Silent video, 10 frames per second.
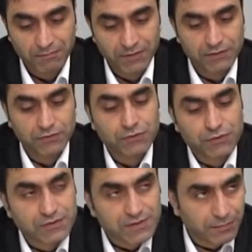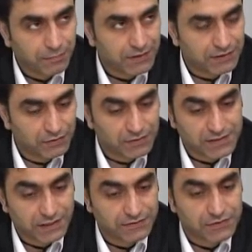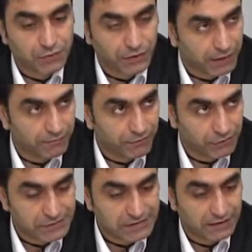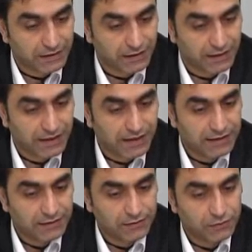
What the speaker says: You should learn to submit to a man firstly,